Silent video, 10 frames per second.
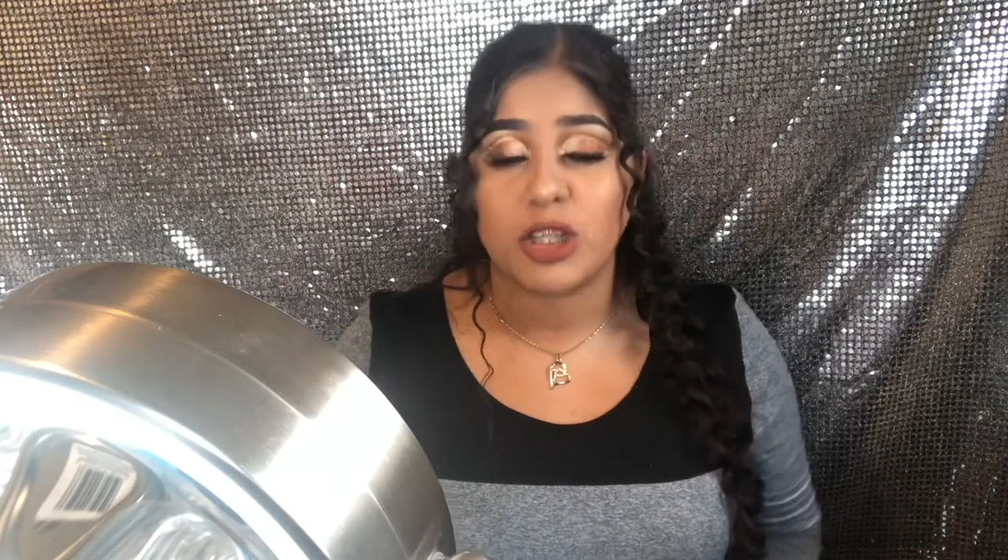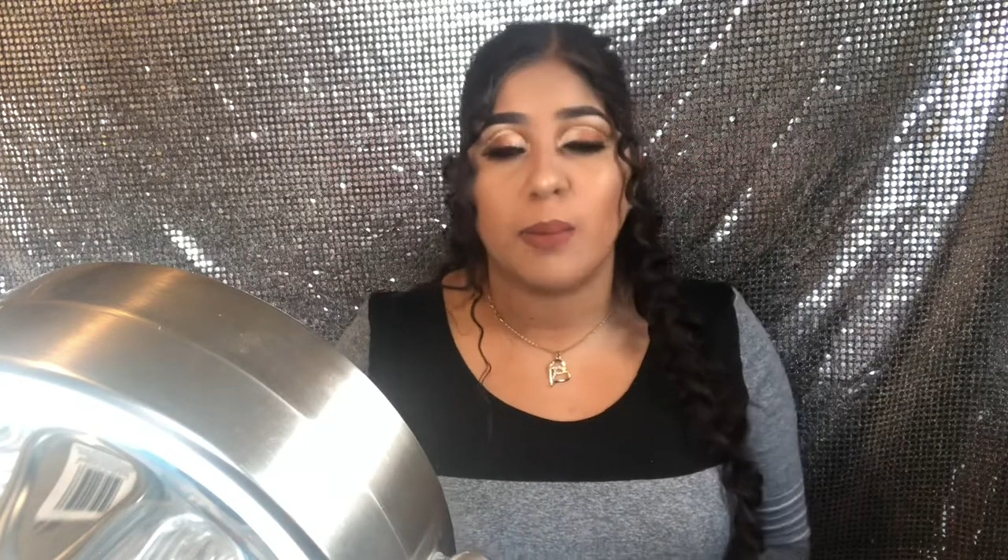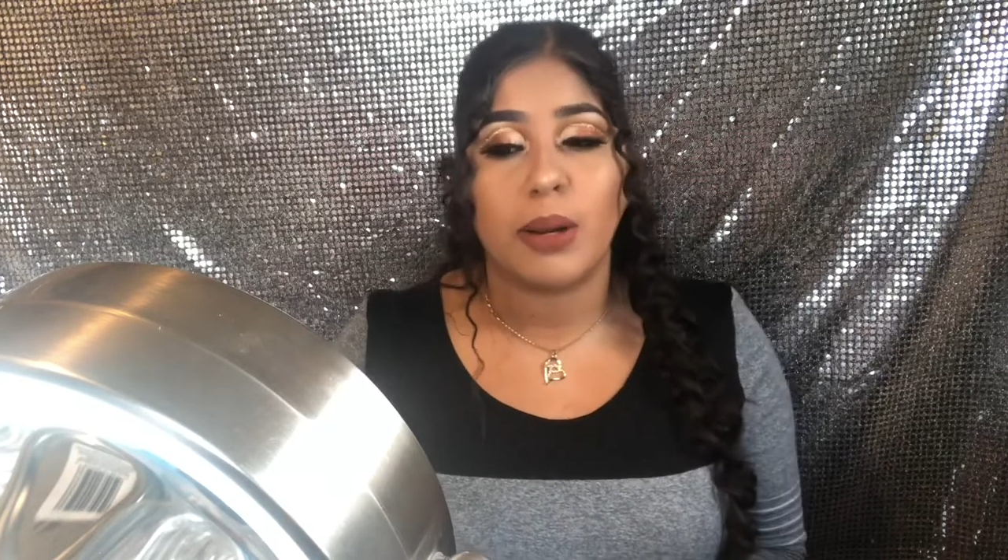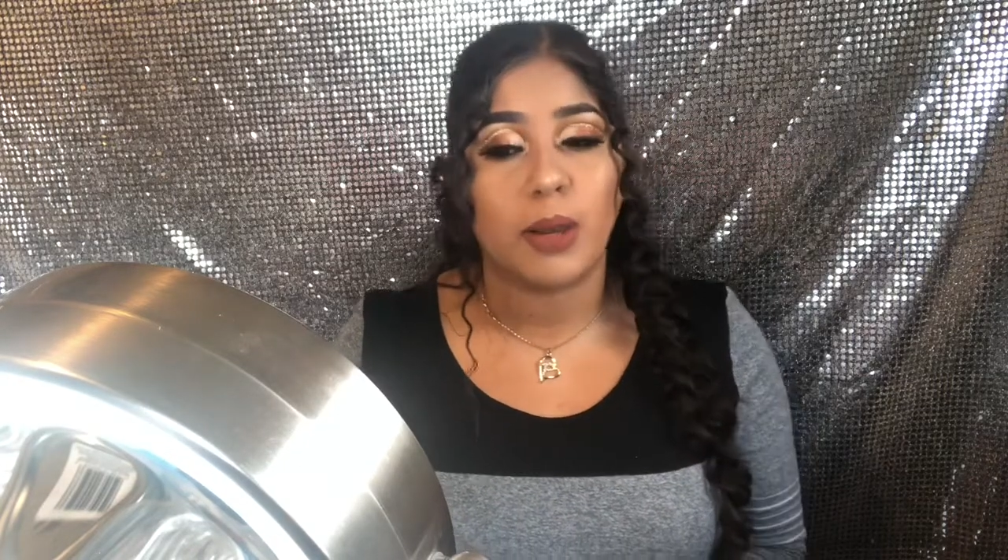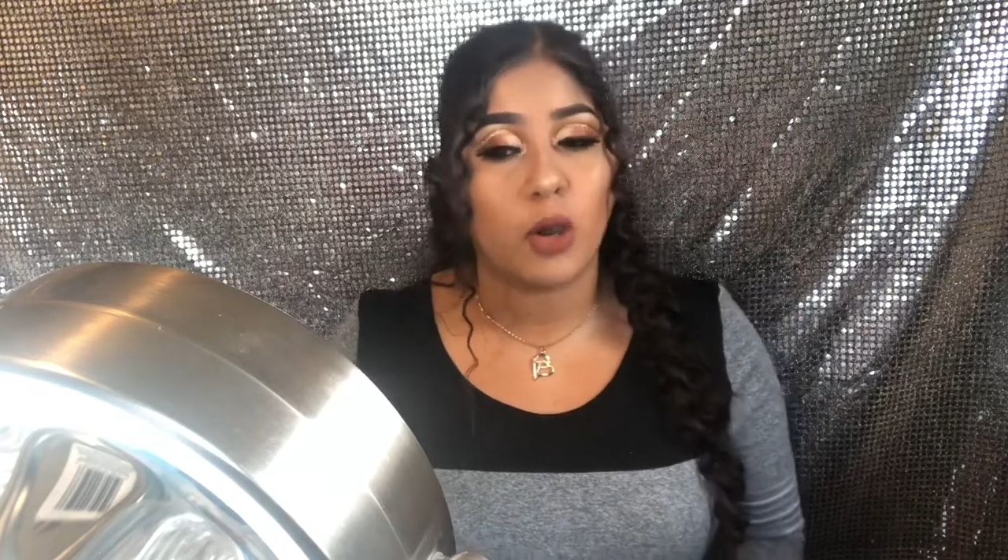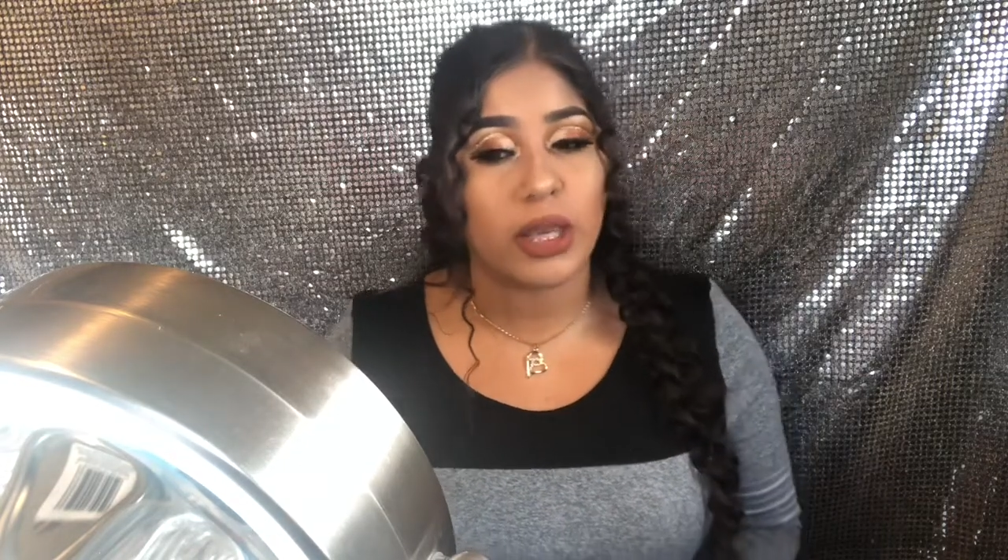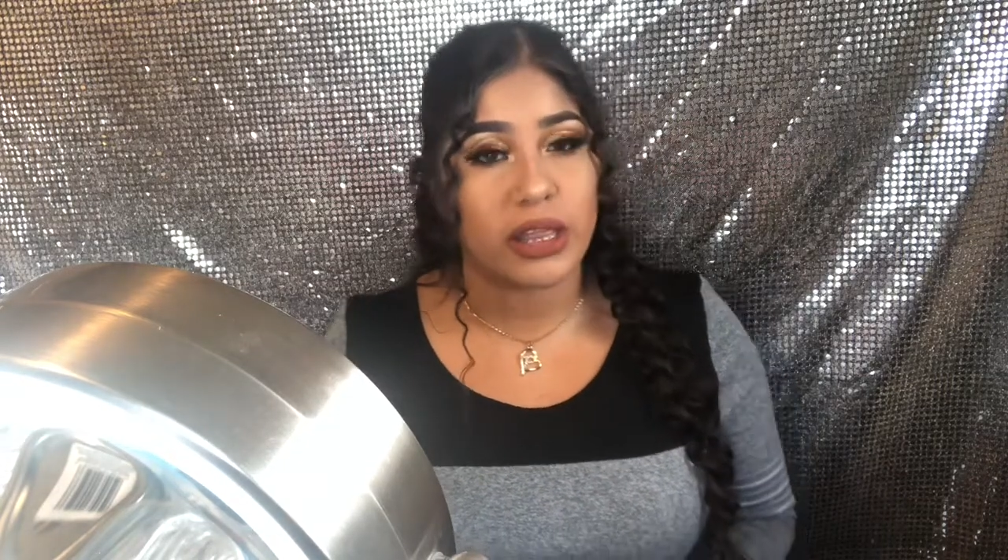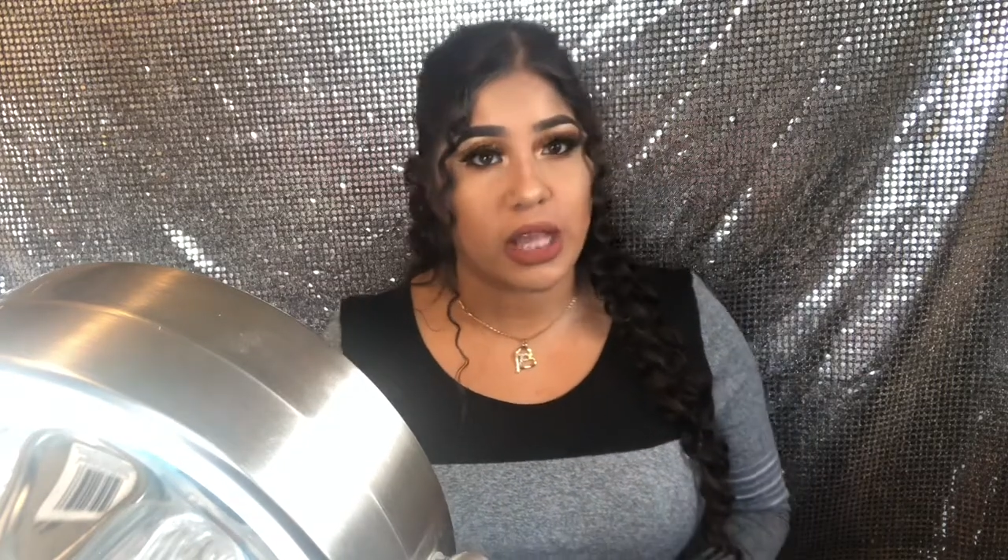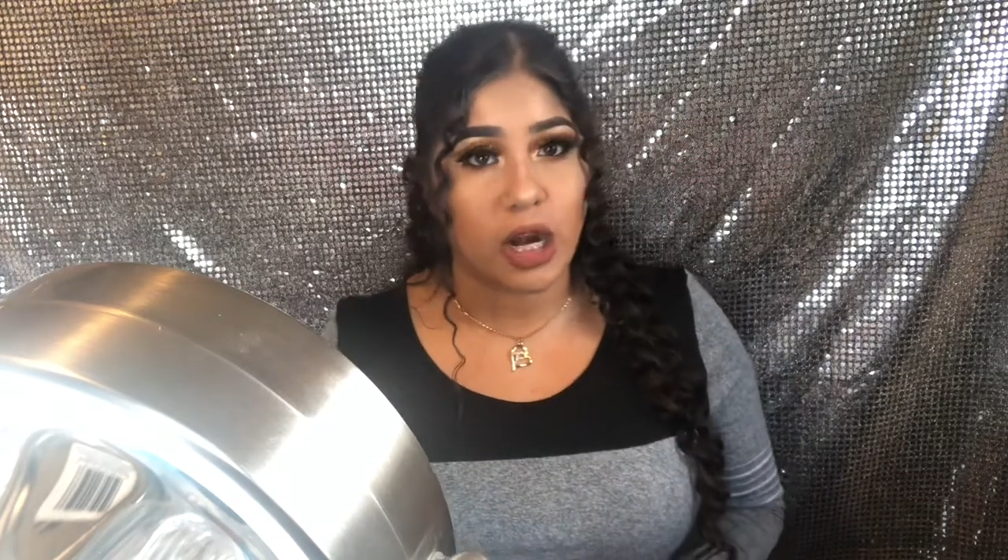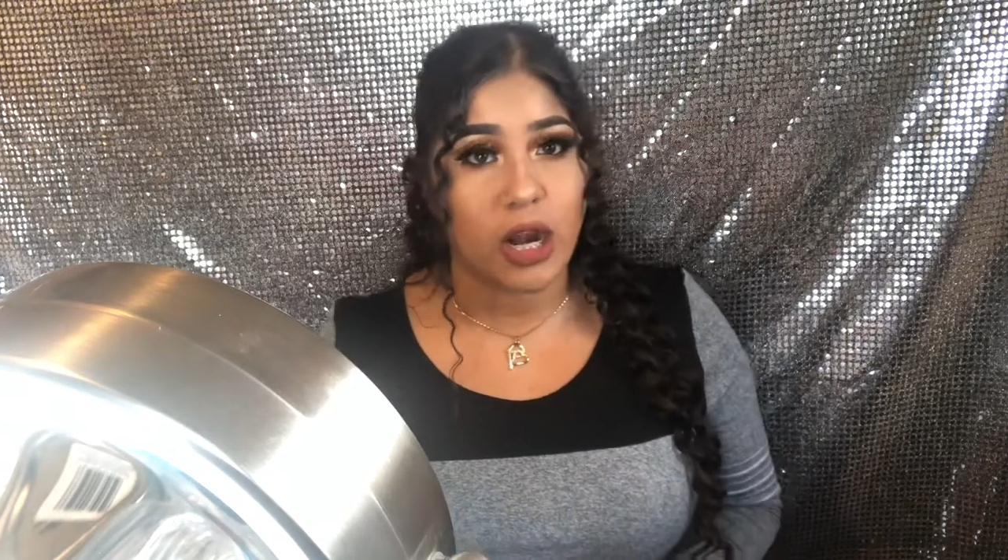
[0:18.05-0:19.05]
So I'm gonna go
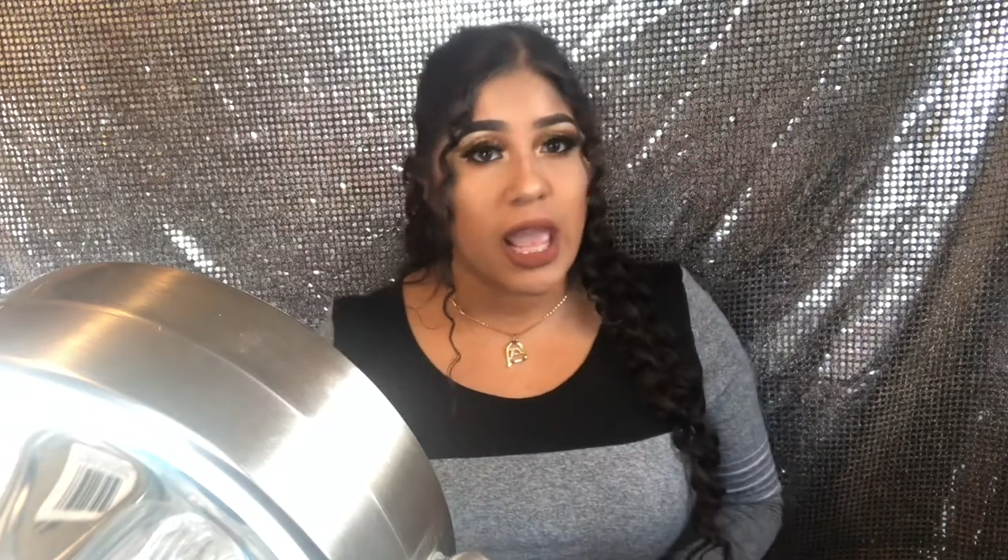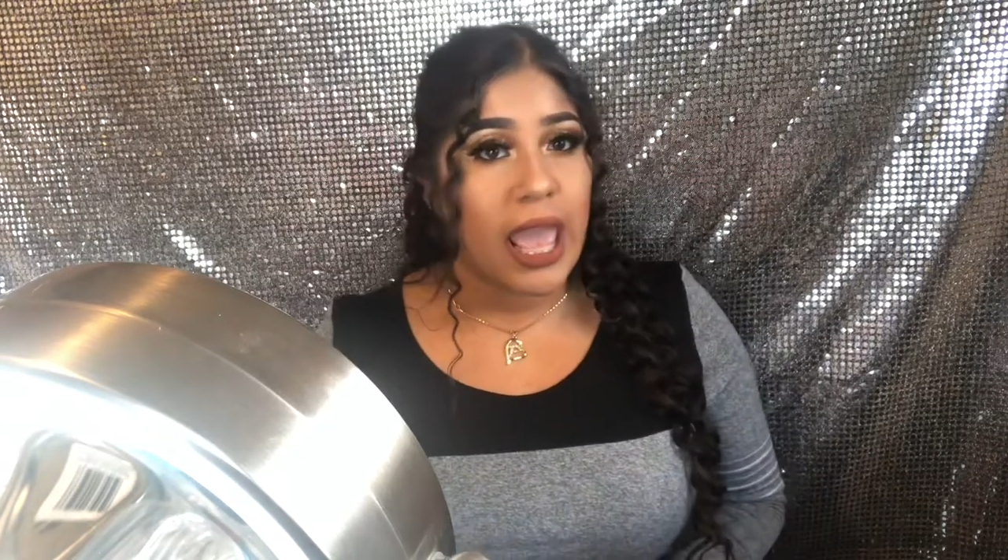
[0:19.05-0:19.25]
eat there,